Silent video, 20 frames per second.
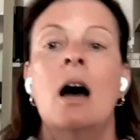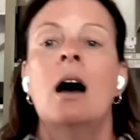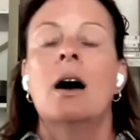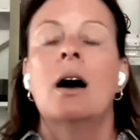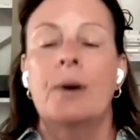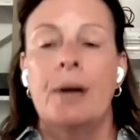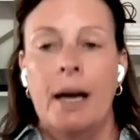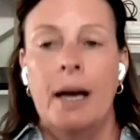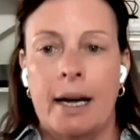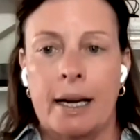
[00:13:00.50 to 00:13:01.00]

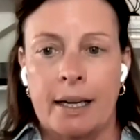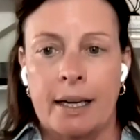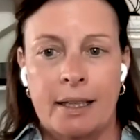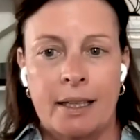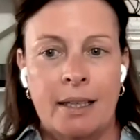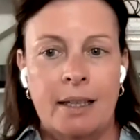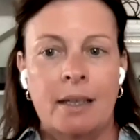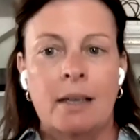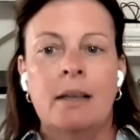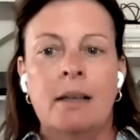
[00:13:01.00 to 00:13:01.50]
Okay.
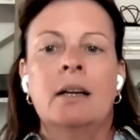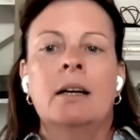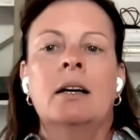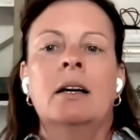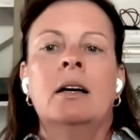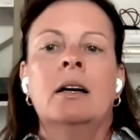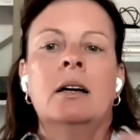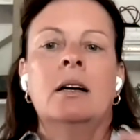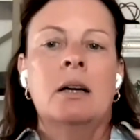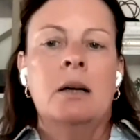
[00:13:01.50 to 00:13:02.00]

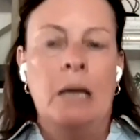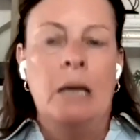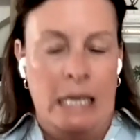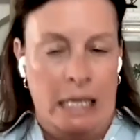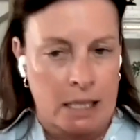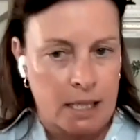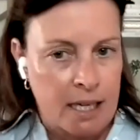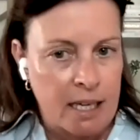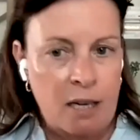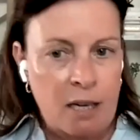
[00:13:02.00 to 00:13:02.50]

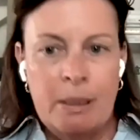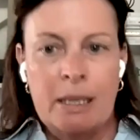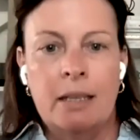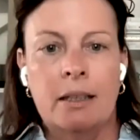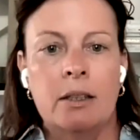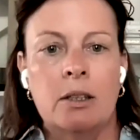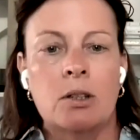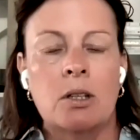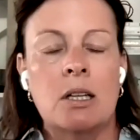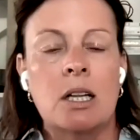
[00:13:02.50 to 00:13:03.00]
It's going to be a
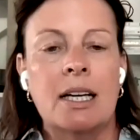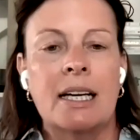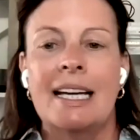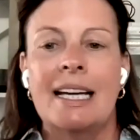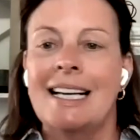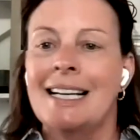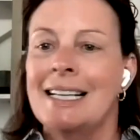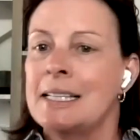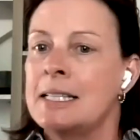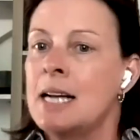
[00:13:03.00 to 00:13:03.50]
little clunky
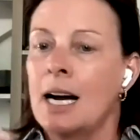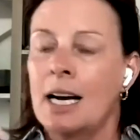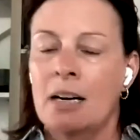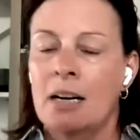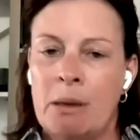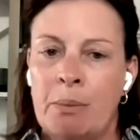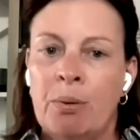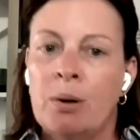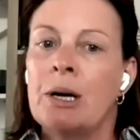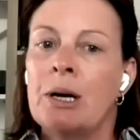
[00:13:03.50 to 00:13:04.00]
and it's not going
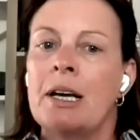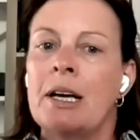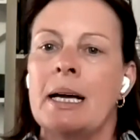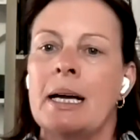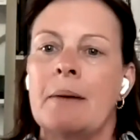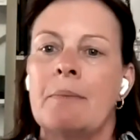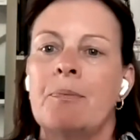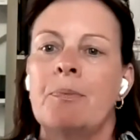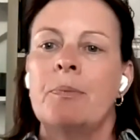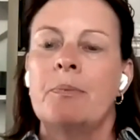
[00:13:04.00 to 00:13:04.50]
to be
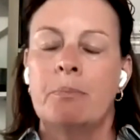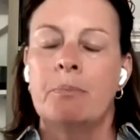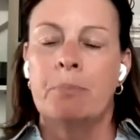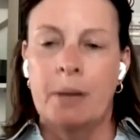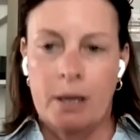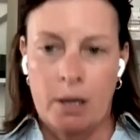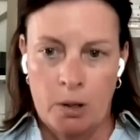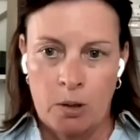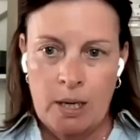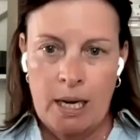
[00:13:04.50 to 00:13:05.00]
pretty,
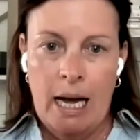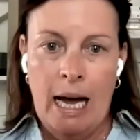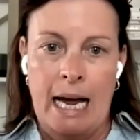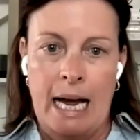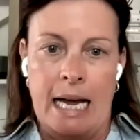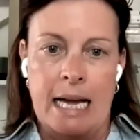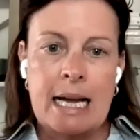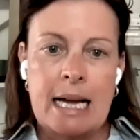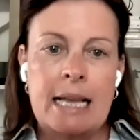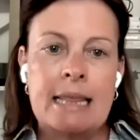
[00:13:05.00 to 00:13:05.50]
but
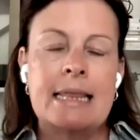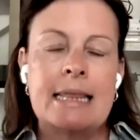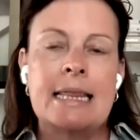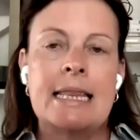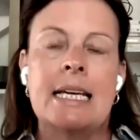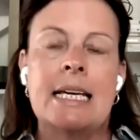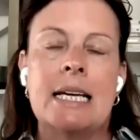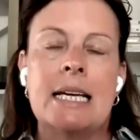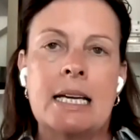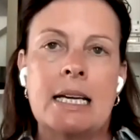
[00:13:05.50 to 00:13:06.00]
okay. And
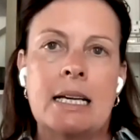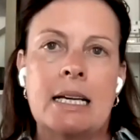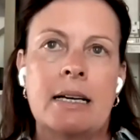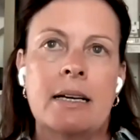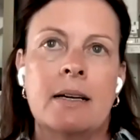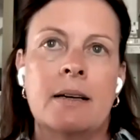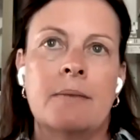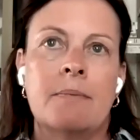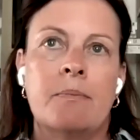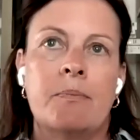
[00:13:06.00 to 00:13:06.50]

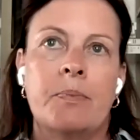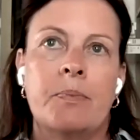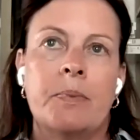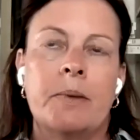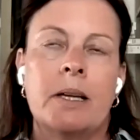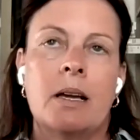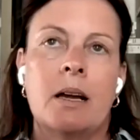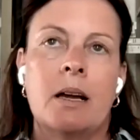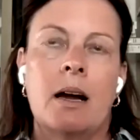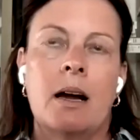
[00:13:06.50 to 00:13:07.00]
then
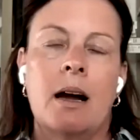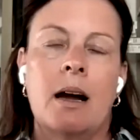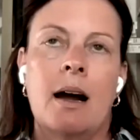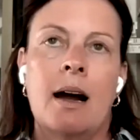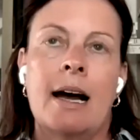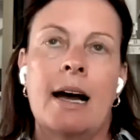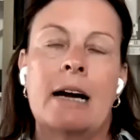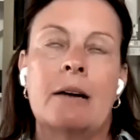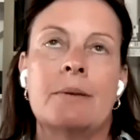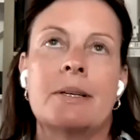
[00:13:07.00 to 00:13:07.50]

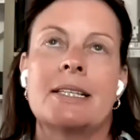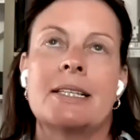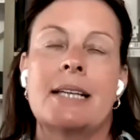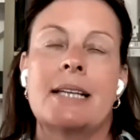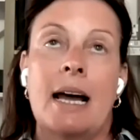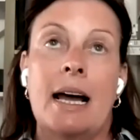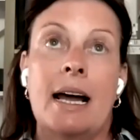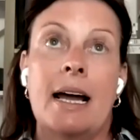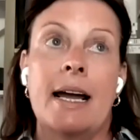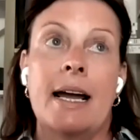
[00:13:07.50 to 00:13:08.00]
I will
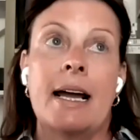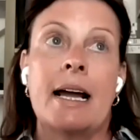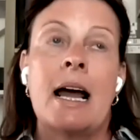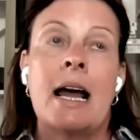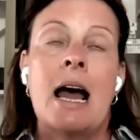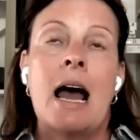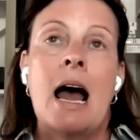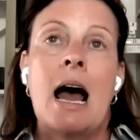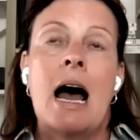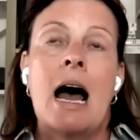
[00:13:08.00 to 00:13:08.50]
say,
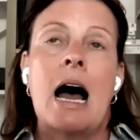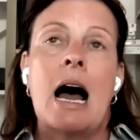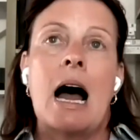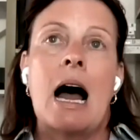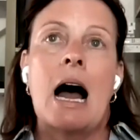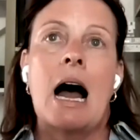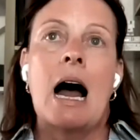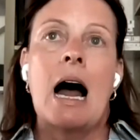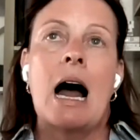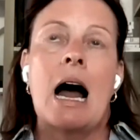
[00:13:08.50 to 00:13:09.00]

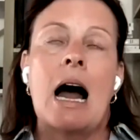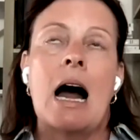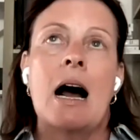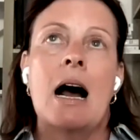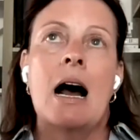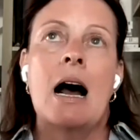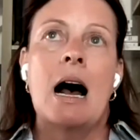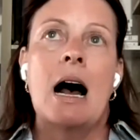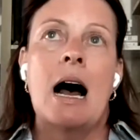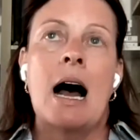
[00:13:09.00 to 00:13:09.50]

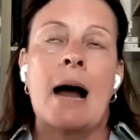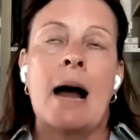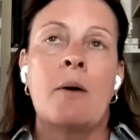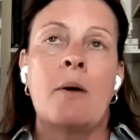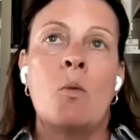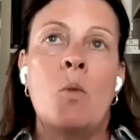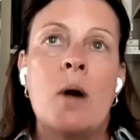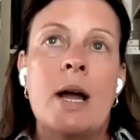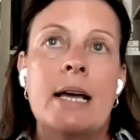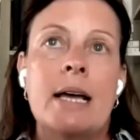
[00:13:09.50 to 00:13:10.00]
I
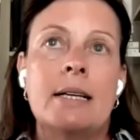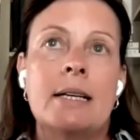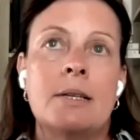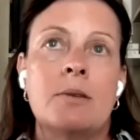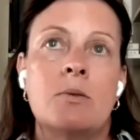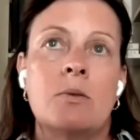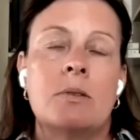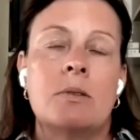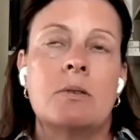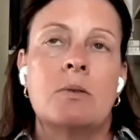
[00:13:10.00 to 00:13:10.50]
went
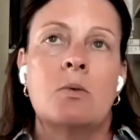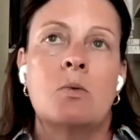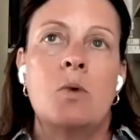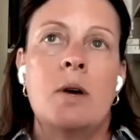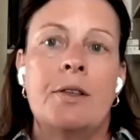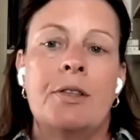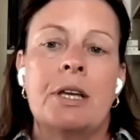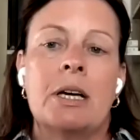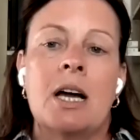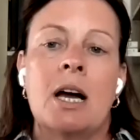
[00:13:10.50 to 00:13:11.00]

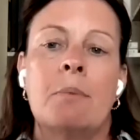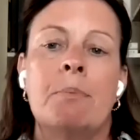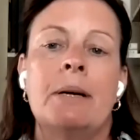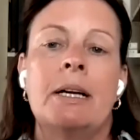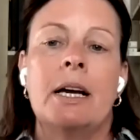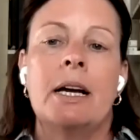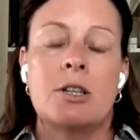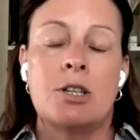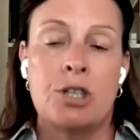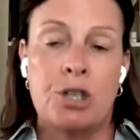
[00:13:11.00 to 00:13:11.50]
with the
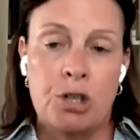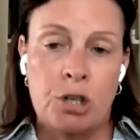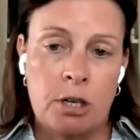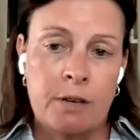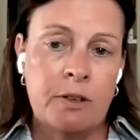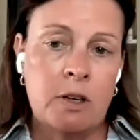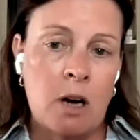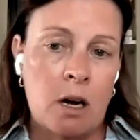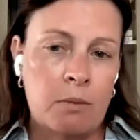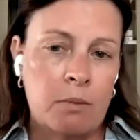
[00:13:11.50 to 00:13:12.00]
company I should
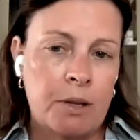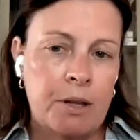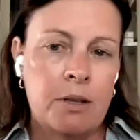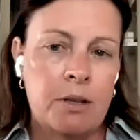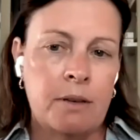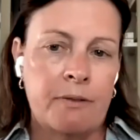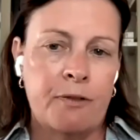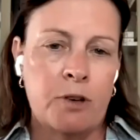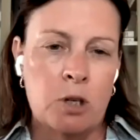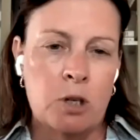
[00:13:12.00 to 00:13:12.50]
have gone with in
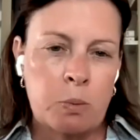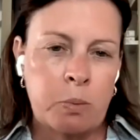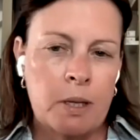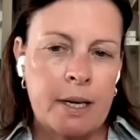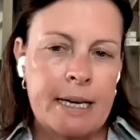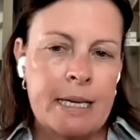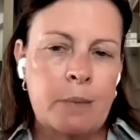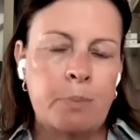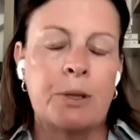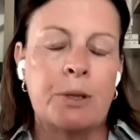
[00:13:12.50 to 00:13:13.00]
the first
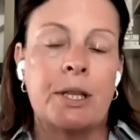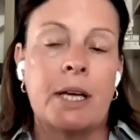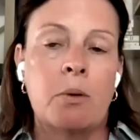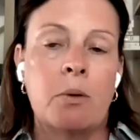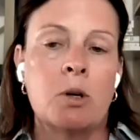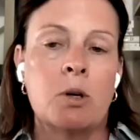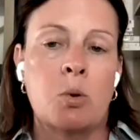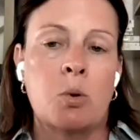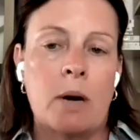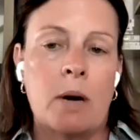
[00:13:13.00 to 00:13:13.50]
place, but they
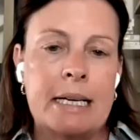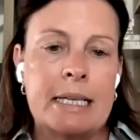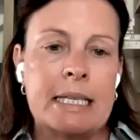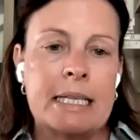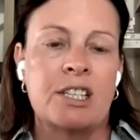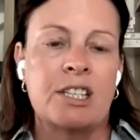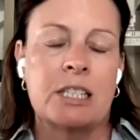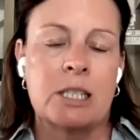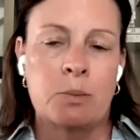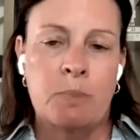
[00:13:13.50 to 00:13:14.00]
were twice
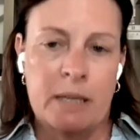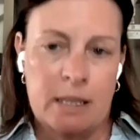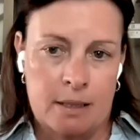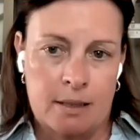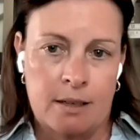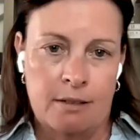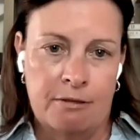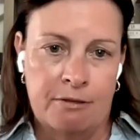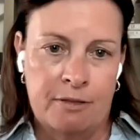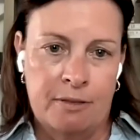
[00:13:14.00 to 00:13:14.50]
as
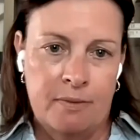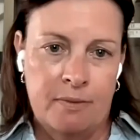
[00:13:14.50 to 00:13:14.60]
expensive.